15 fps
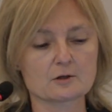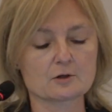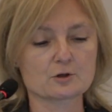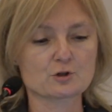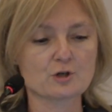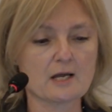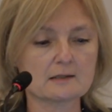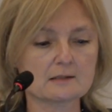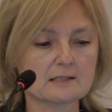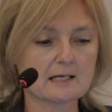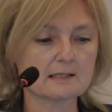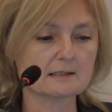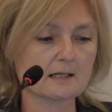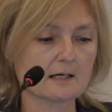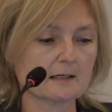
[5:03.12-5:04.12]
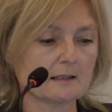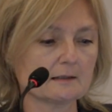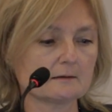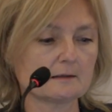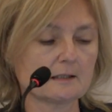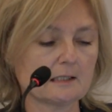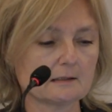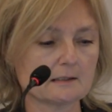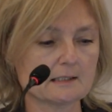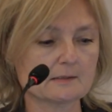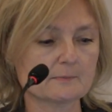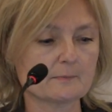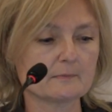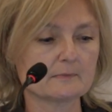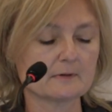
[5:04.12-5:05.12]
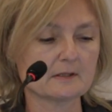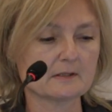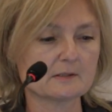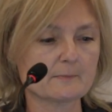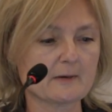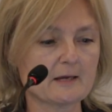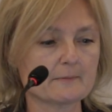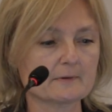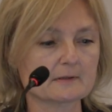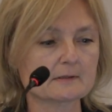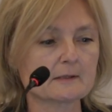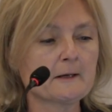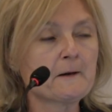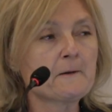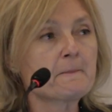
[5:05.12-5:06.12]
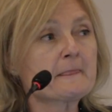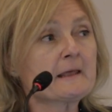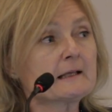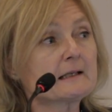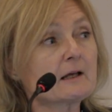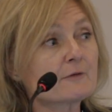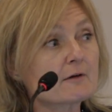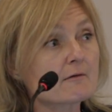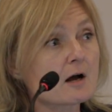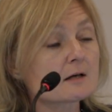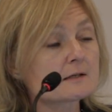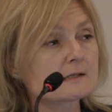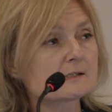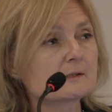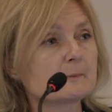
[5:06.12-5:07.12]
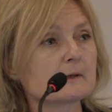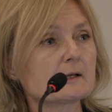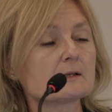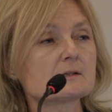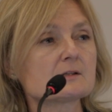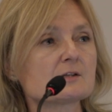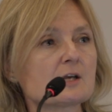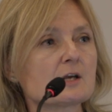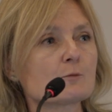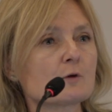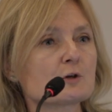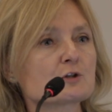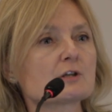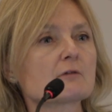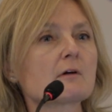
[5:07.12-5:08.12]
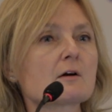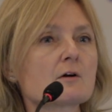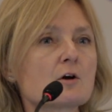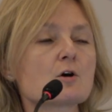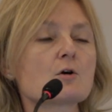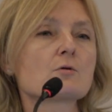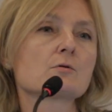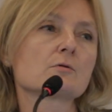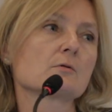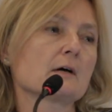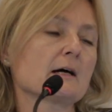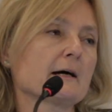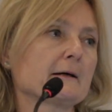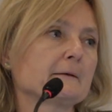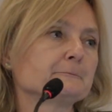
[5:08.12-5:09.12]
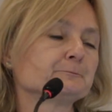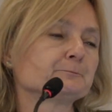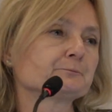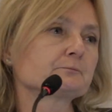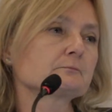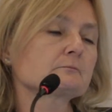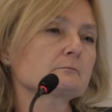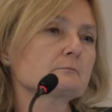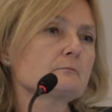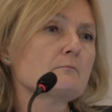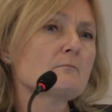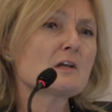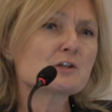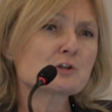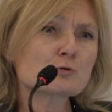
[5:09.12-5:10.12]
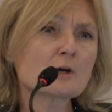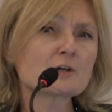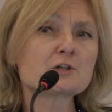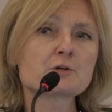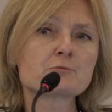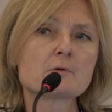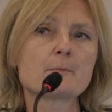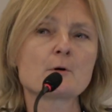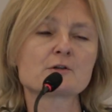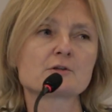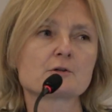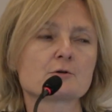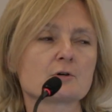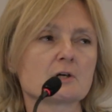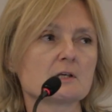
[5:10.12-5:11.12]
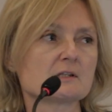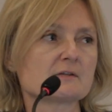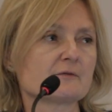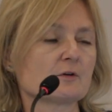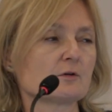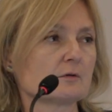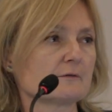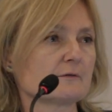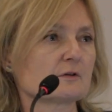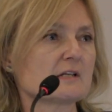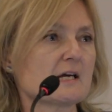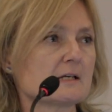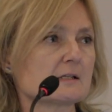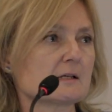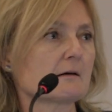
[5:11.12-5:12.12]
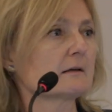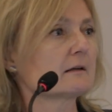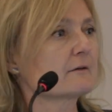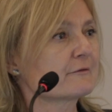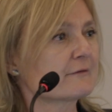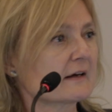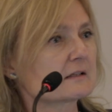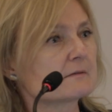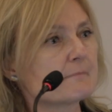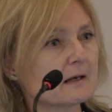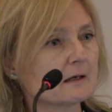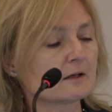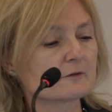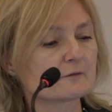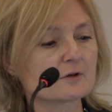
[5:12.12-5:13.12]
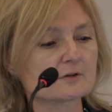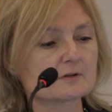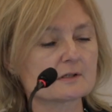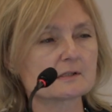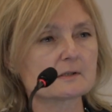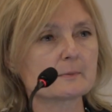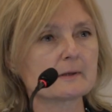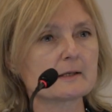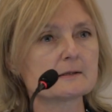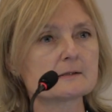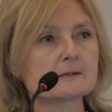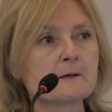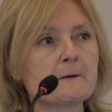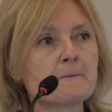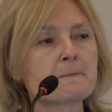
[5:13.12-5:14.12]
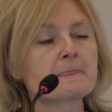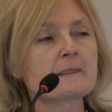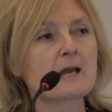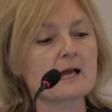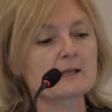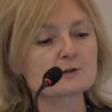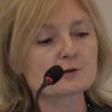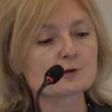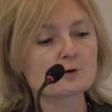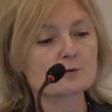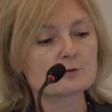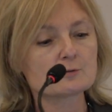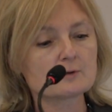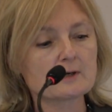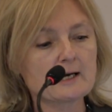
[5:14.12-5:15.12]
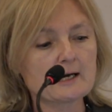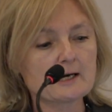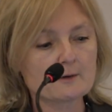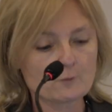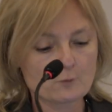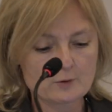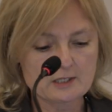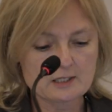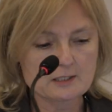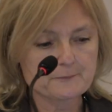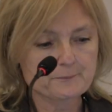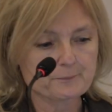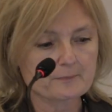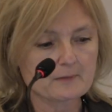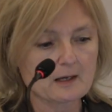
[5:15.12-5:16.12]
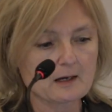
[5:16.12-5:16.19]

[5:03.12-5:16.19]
shared data in these papers. Now, there are disciplines in which there are no structured repositories for data. There are, in fact, many of those disciplines. And so we